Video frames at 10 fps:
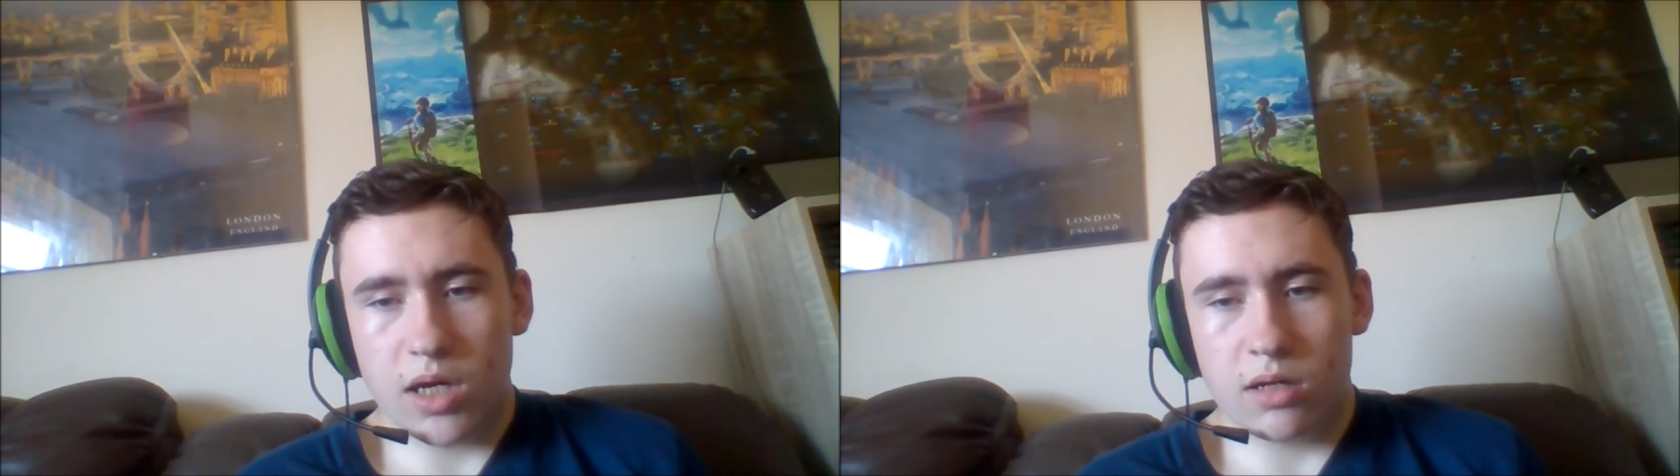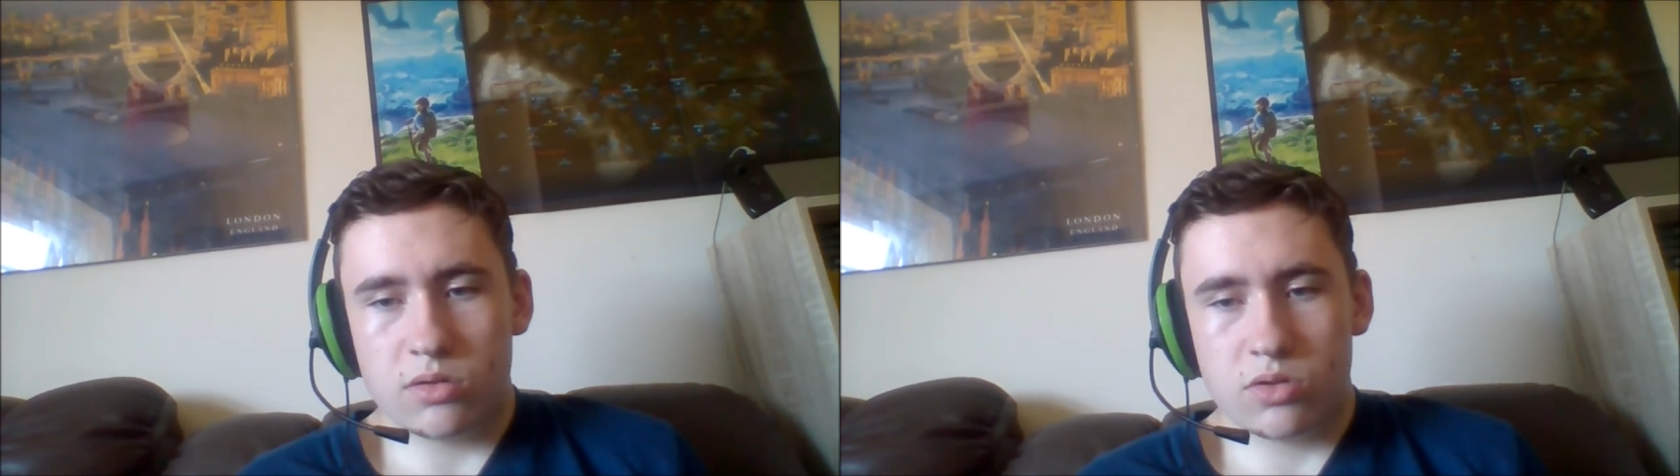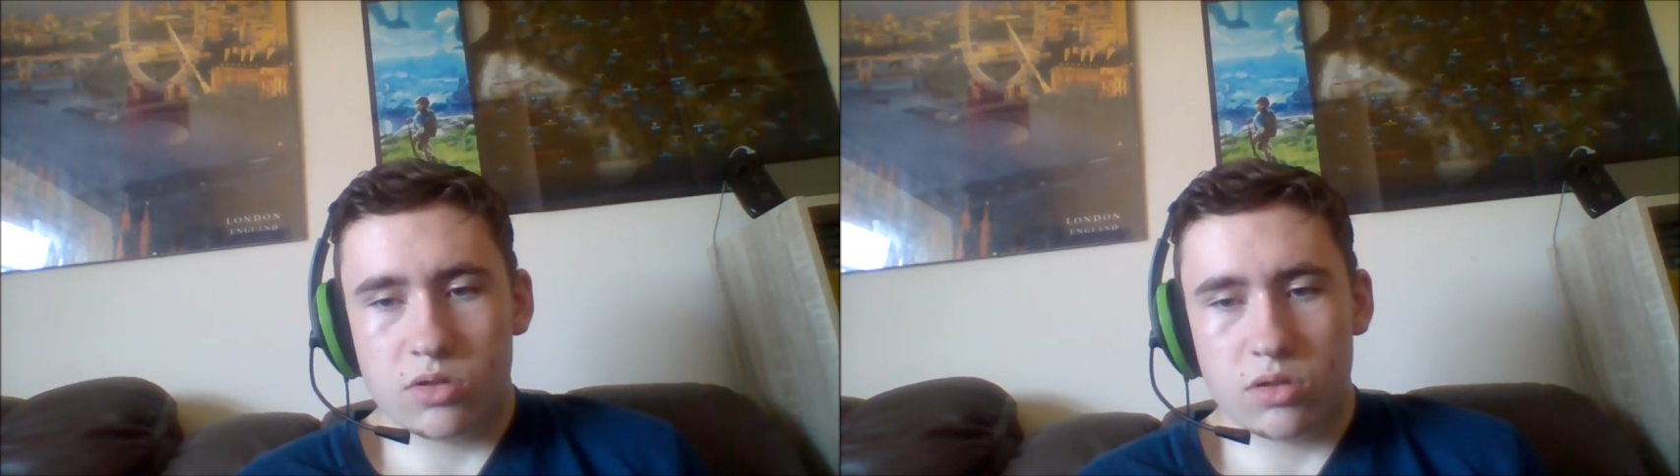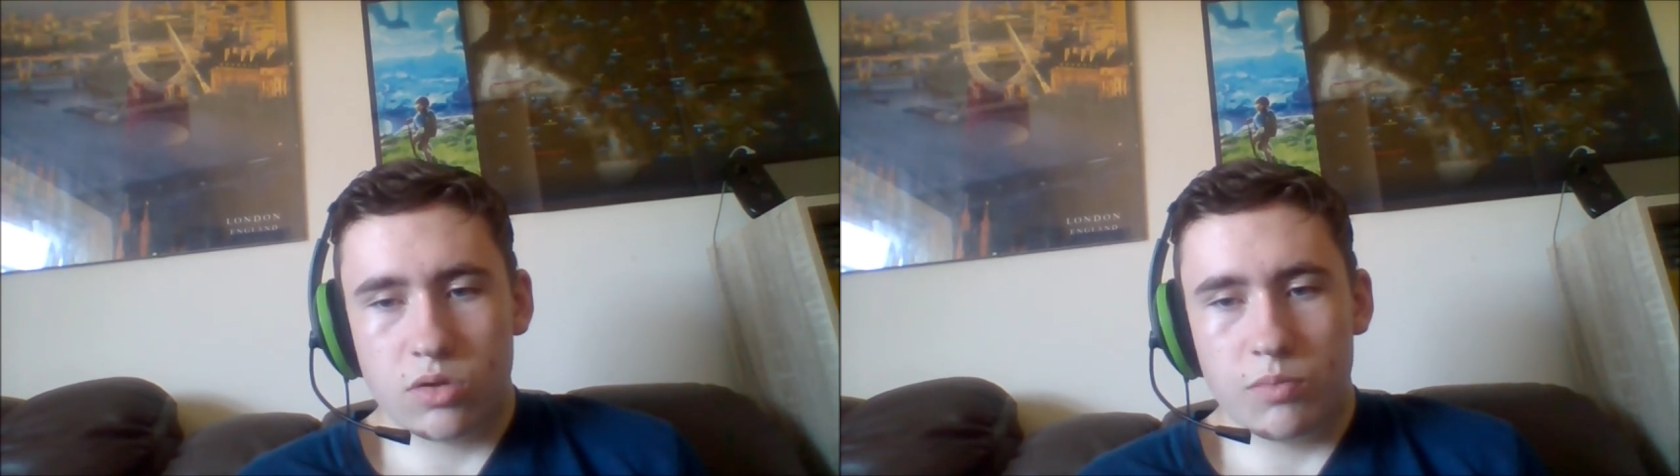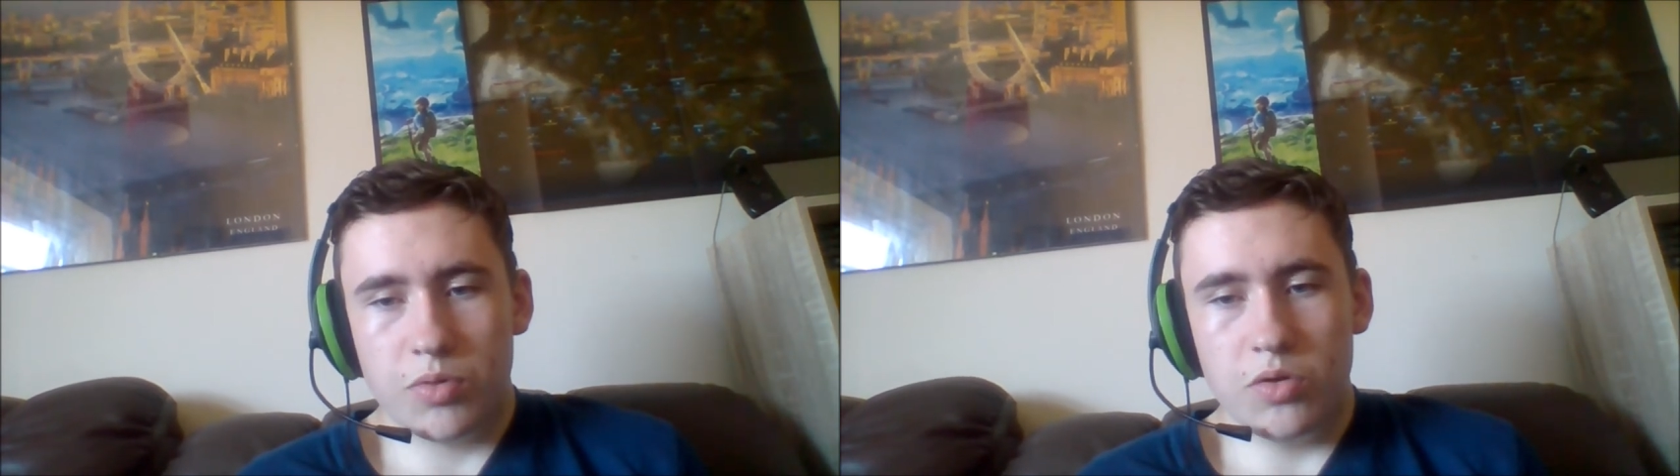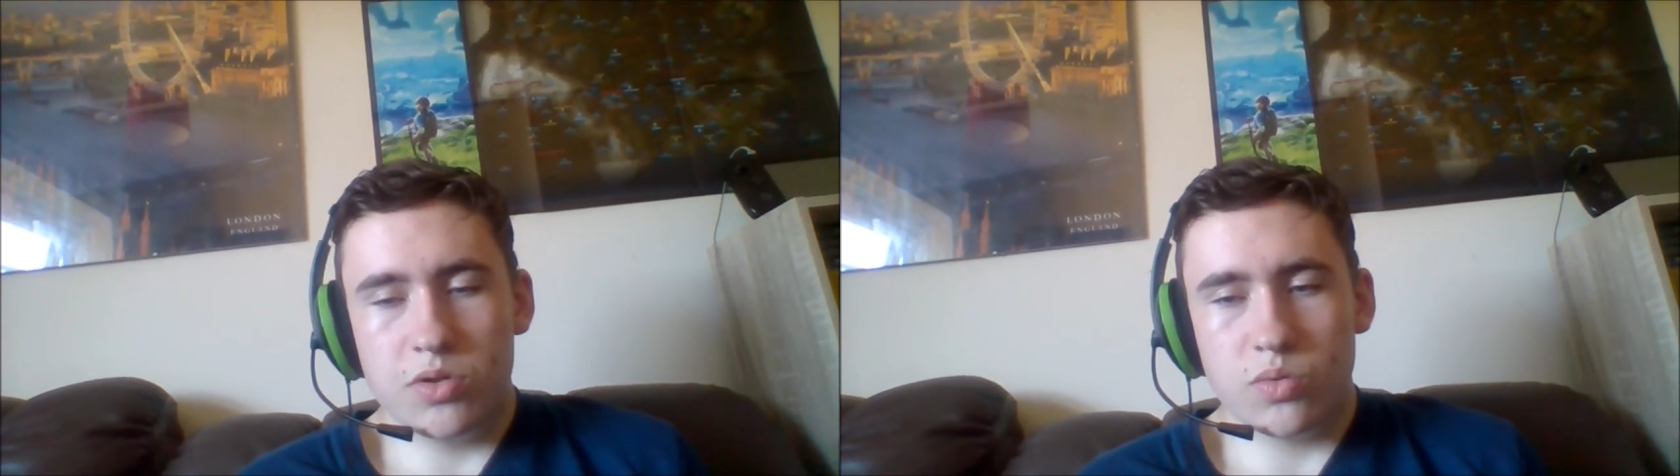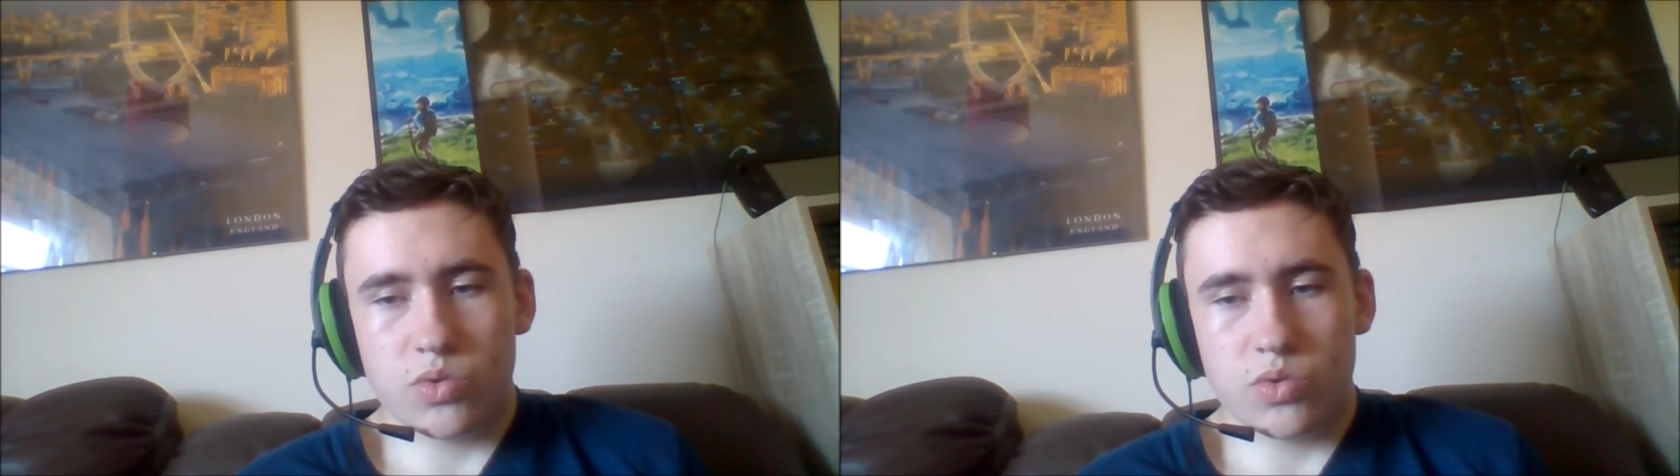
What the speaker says: And computing